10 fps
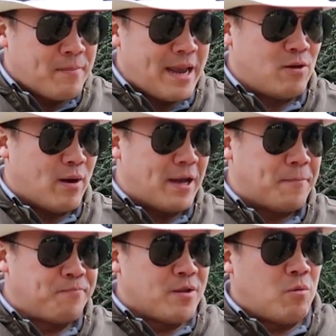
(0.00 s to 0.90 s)
But
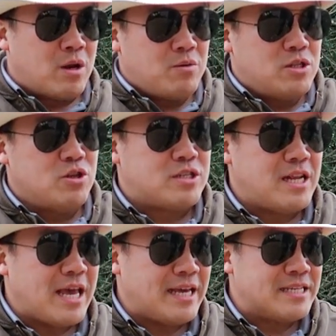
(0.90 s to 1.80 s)
anyway, what I want to do
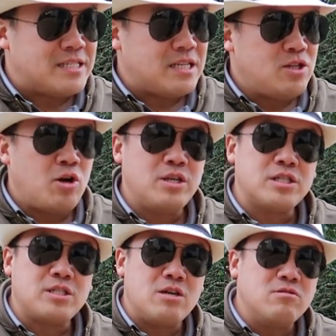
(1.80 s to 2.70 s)
today is not
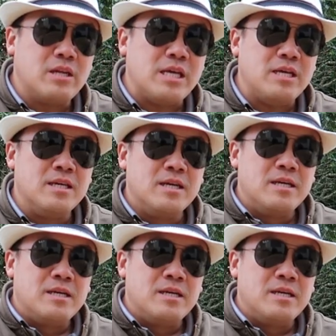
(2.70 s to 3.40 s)
necessarily,